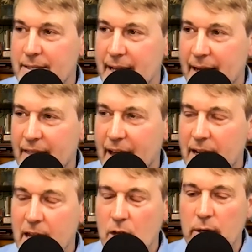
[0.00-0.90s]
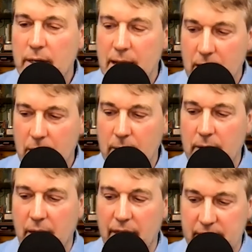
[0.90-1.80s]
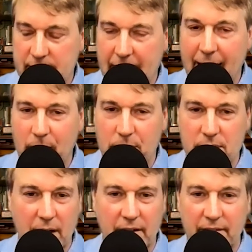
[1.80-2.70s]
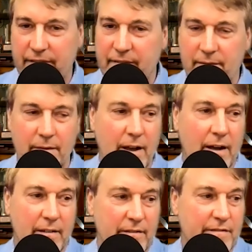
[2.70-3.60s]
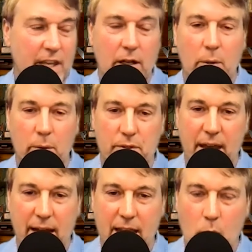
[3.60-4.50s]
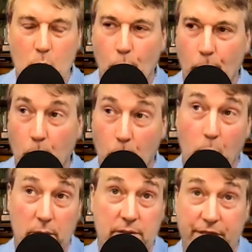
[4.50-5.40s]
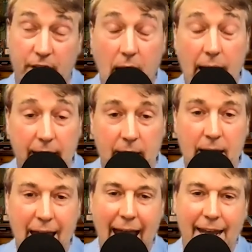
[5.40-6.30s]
saying that he could hear the sounds of of vehicles that he were, was flying,